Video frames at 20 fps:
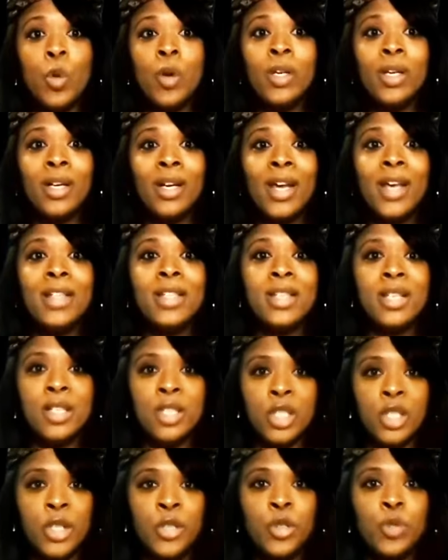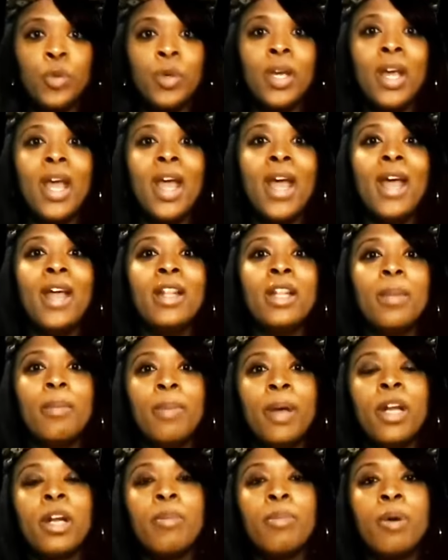during the 19th century and the
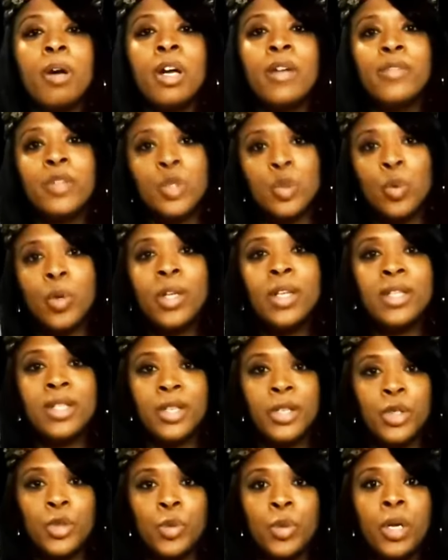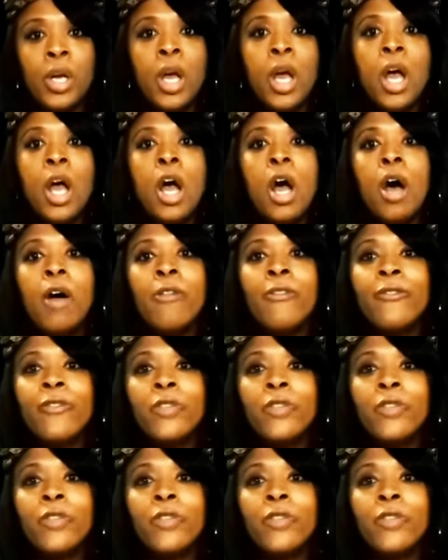better part of the 20th century, a